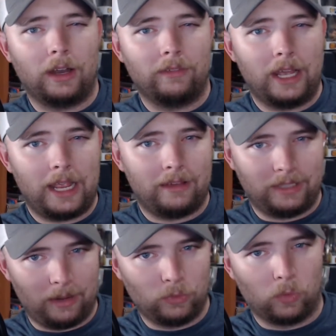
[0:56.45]
I've got to have
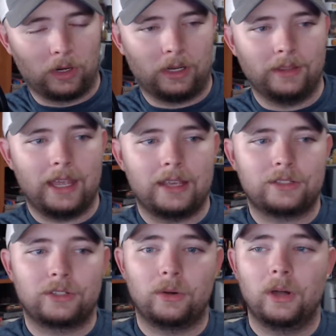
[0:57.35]
time to work on that.
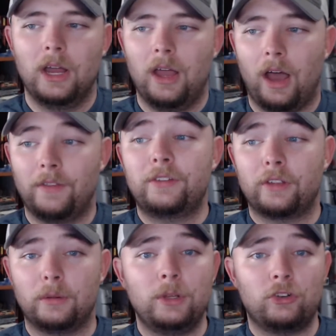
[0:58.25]
So this is
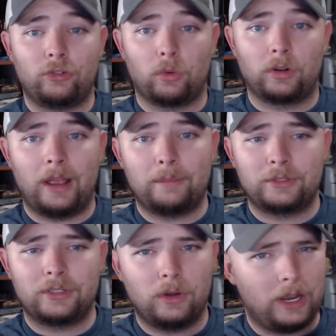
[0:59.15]
going to be a shorter
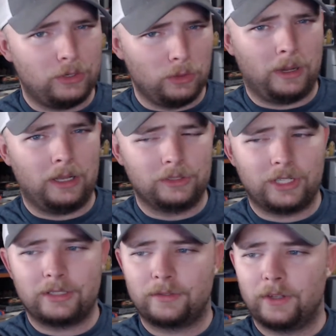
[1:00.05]
episode. I do
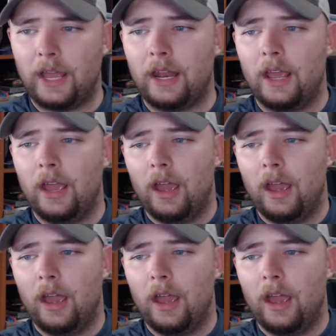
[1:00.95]
apologize for that.